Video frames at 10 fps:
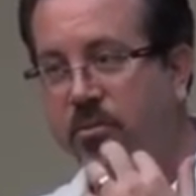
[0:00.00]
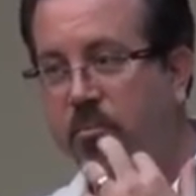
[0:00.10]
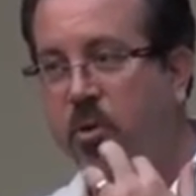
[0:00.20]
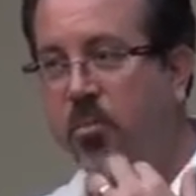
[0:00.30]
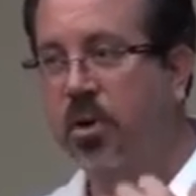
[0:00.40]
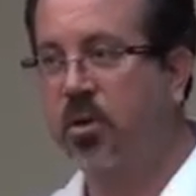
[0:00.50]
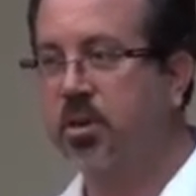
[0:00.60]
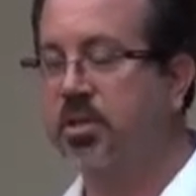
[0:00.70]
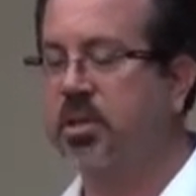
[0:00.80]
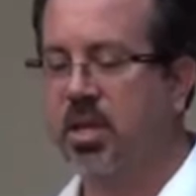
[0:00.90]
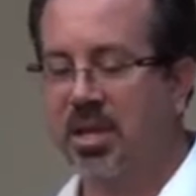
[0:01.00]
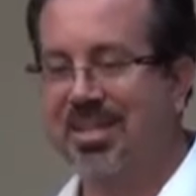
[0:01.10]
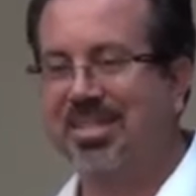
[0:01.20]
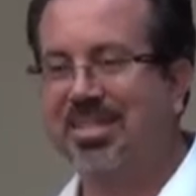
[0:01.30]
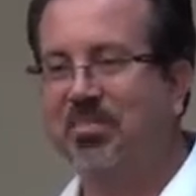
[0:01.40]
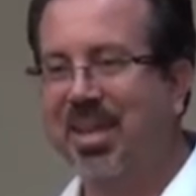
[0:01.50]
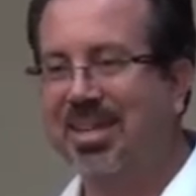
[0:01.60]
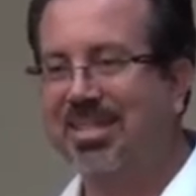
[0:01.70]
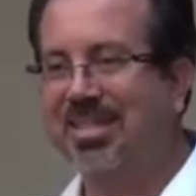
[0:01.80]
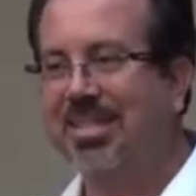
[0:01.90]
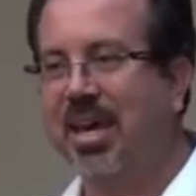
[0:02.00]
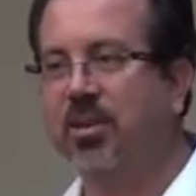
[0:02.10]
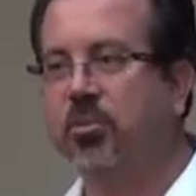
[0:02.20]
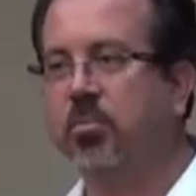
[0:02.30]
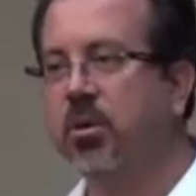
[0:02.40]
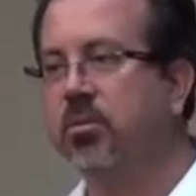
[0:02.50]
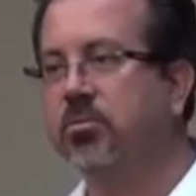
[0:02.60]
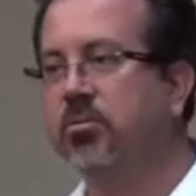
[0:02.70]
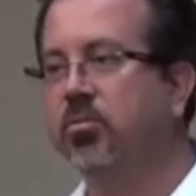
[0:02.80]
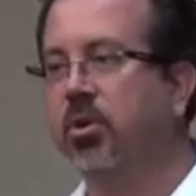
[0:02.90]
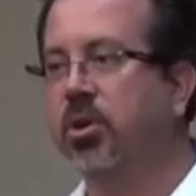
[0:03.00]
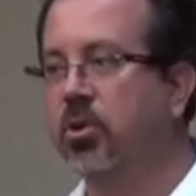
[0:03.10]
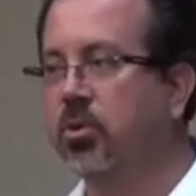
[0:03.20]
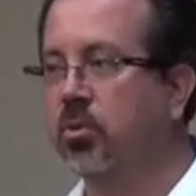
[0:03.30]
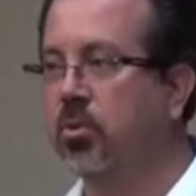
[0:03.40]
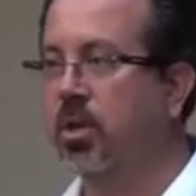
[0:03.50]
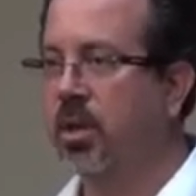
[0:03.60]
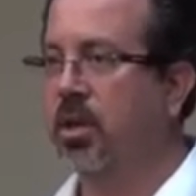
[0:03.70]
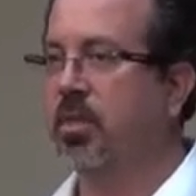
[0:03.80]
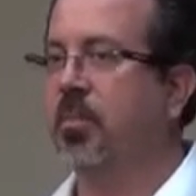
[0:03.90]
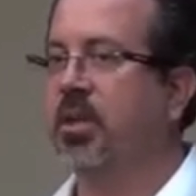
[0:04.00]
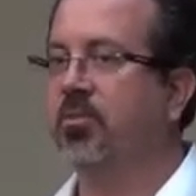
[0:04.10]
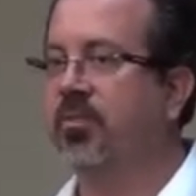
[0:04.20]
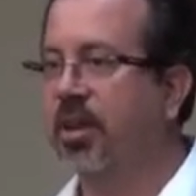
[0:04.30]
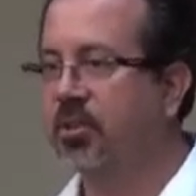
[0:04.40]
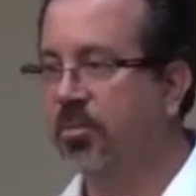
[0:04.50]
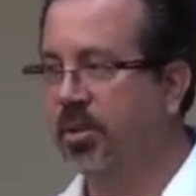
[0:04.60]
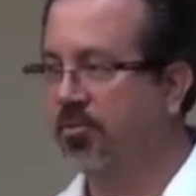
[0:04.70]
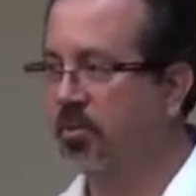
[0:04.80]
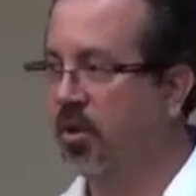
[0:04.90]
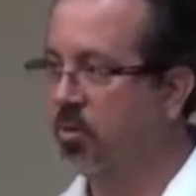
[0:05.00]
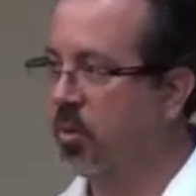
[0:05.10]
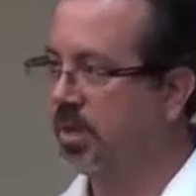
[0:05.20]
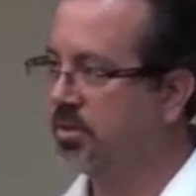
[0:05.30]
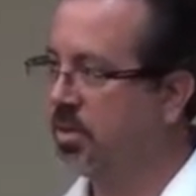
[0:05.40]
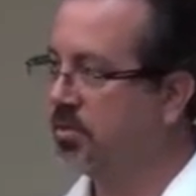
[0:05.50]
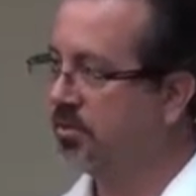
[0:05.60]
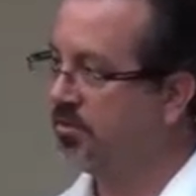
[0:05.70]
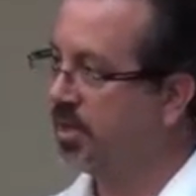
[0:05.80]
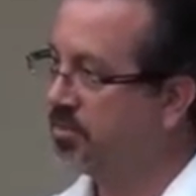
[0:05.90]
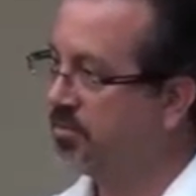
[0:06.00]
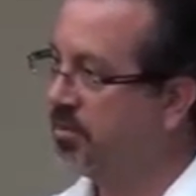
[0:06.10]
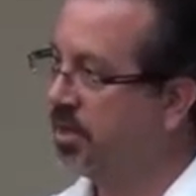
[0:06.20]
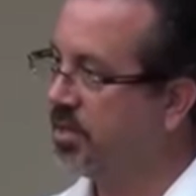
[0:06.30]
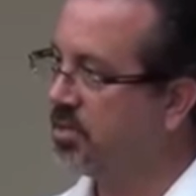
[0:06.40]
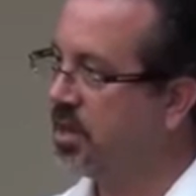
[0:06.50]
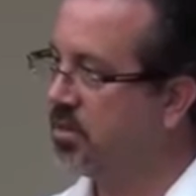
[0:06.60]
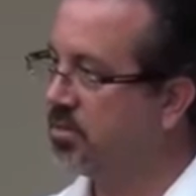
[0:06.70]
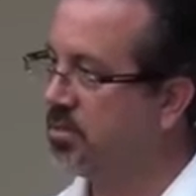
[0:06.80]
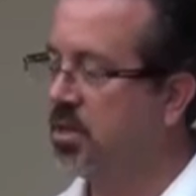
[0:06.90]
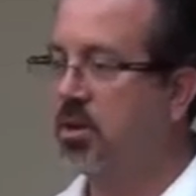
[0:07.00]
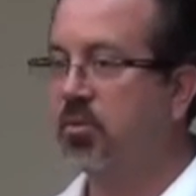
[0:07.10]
So the bone marrow is the space inside your bones where the manufacturing plant for all the white cells, infection-fighting cells,